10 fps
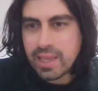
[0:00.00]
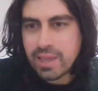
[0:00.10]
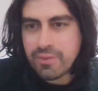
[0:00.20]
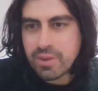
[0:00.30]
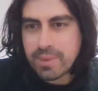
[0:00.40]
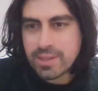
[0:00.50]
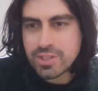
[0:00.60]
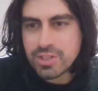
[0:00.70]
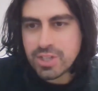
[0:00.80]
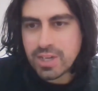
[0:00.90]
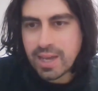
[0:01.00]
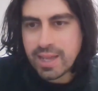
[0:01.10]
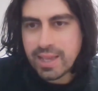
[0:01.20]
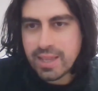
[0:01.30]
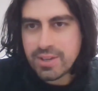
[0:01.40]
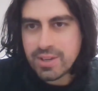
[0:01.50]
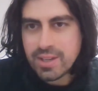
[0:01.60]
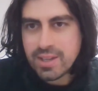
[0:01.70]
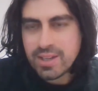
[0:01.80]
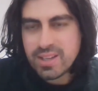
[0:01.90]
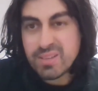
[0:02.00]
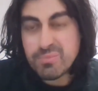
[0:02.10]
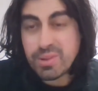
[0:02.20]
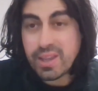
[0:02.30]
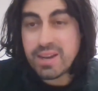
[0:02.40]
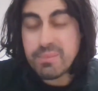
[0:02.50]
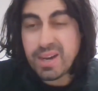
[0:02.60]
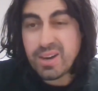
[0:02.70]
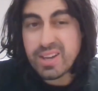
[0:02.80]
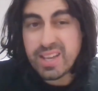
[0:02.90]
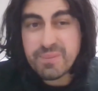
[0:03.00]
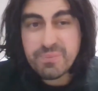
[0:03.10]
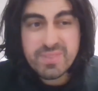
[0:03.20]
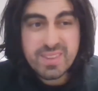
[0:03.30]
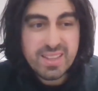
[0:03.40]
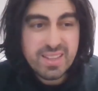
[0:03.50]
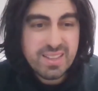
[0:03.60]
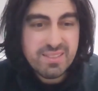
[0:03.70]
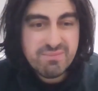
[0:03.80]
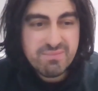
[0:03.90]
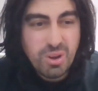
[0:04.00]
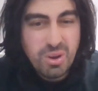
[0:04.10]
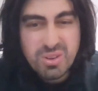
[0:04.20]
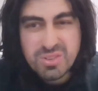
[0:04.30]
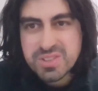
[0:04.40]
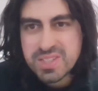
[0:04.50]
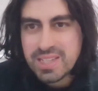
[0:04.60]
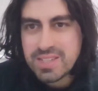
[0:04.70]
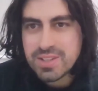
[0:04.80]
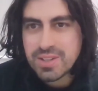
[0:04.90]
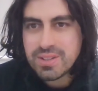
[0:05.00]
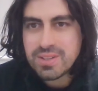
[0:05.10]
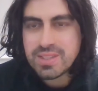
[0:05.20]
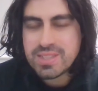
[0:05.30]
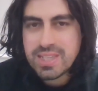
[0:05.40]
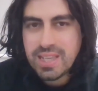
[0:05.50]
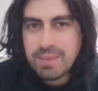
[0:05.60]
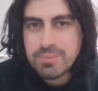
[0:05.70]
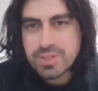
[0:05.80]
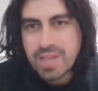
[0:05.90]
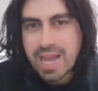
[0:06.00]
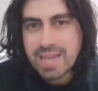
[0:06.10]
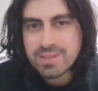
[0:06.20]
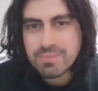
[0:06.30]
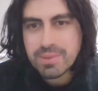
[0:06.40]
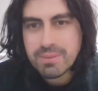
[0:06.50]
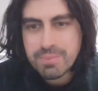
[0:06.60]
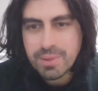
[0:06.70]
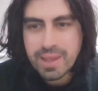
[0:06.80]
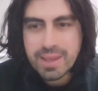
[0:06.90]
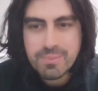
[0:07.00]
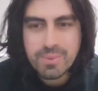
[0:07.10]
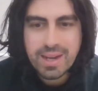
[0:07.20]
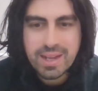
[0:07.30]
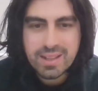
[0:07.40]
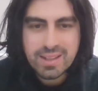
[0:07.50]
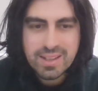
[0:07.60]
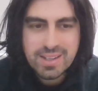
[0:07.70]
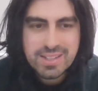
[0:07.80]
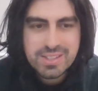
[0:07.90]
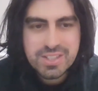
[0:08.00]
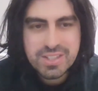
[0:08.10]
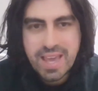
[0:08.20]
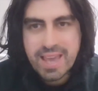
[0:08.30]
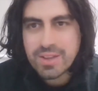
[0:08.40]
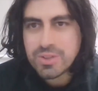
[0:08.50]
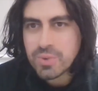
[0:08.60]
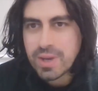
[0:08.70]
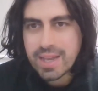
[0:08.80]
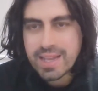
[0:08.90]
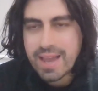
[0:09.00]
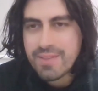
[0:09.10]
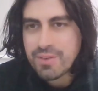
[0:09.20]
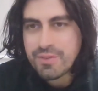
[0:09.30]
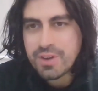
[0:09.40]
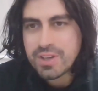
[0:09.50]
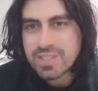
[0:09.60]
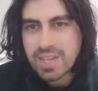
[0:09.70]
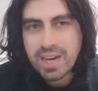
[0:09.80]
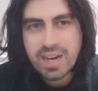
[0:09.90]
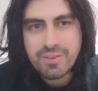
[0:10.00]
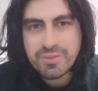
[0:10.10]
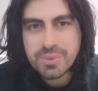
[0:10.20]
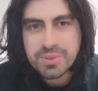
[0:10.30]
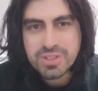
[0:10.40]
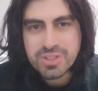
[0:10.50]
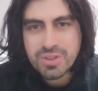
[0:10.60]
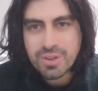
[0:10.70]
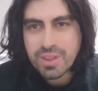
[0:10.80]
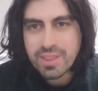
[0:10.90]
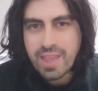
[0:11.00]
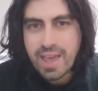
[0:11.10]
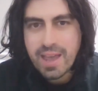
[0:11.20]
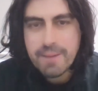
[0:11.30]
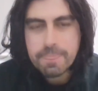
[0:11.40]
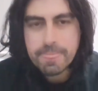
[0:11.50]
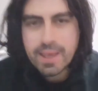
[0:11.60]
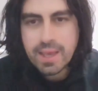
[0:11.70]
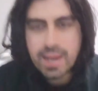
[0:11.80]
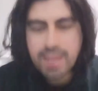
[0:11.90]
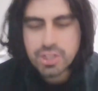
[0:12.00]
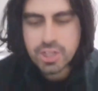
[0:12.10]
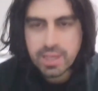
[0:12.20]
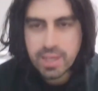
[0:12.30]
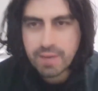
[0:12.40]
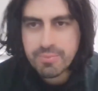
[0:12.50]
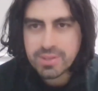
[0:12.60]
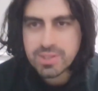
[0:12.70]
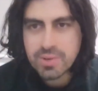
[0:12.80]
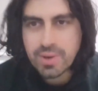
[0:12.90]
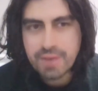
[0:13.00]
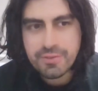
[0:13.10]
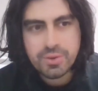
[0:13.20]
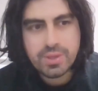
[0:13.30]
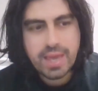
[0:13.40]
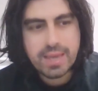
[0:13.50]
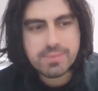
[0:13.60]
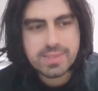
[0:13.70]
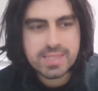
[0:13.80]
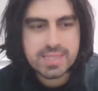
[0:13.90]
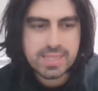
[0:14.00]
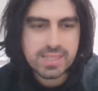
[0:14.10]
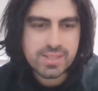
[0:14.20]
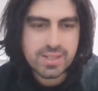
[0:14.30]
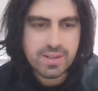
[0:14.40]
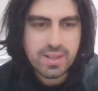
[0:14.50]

if you're Manchester United, complain about it. All season, the team just hasn't been playing well. Today is where, again, the first half, there was just nothing there. And actually, I've been to quite a few games this season,